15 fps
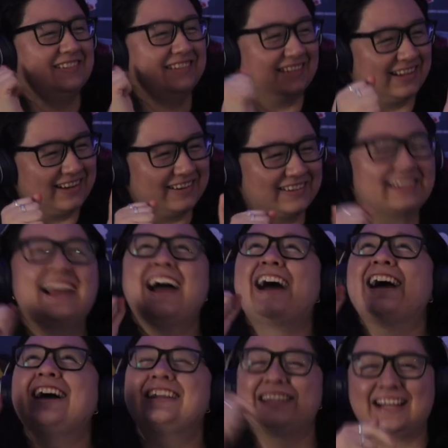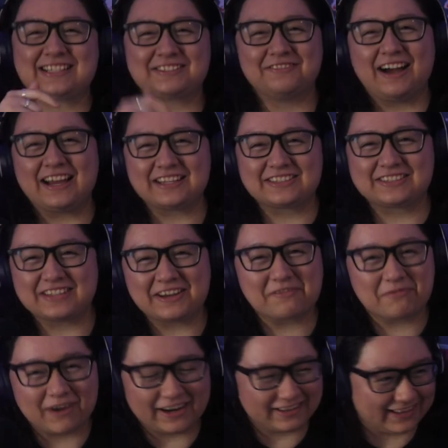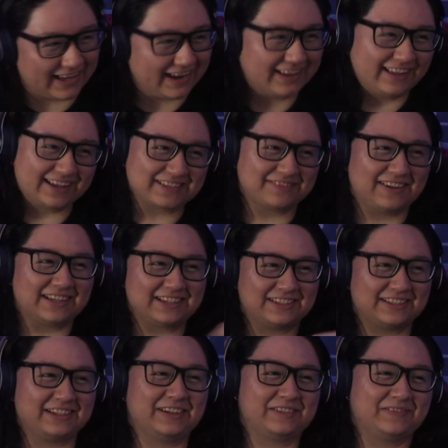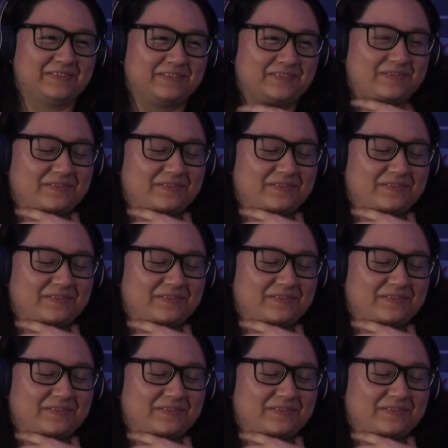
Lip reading: Sorry. Yeah, that's my ship right there. That's my ship.